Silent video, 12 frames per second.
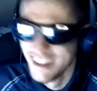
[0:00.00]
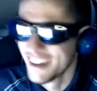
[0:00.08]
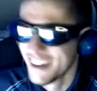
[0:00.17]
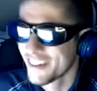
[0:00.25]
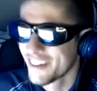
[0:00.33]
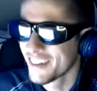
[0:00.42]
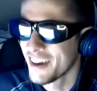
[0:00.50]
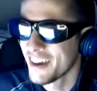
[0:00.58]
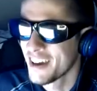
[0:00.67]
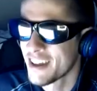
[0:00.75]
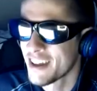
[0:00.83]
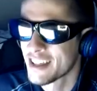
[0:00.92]
Okay,
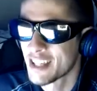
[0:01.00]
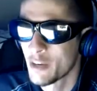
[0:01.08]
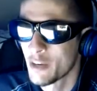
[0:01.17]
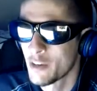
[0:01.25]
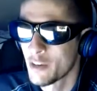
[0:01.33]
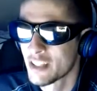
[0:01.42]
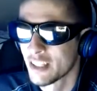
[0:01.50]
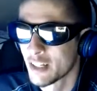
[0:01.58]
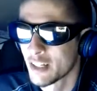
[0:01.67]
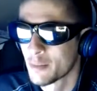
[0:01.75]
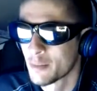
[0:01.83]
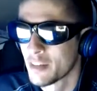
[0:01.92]
I guess that was a
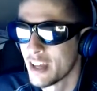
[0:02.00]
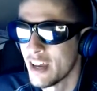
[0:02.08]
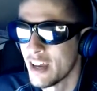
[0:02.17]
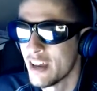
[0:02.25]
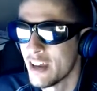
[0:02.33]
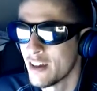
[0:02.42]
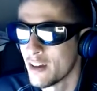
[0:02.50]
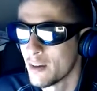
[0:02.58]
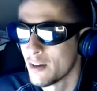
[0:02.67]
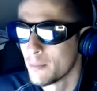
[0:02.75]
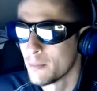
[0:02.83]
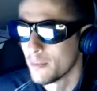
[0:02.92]
little bit
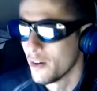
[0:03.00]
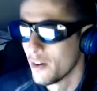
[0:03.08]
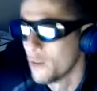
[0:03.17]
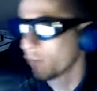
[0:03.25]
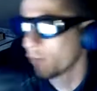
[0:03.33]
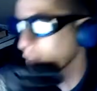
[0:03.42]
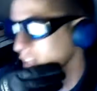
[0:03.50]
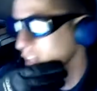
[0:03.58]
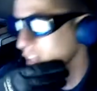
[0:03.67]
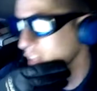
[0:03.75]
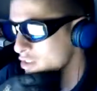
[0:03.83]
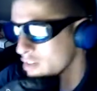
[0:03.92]
overly
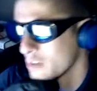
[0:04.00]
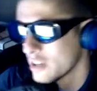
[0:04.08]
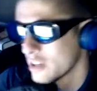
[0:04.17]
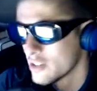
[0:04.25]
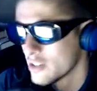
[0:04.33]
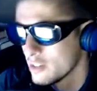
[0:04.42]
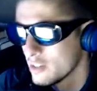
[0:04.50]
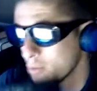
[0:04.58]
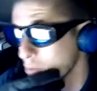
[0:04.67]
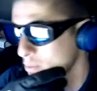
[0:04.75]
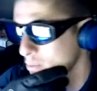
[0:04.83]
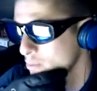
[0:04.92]
edgy because
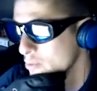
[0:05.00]
you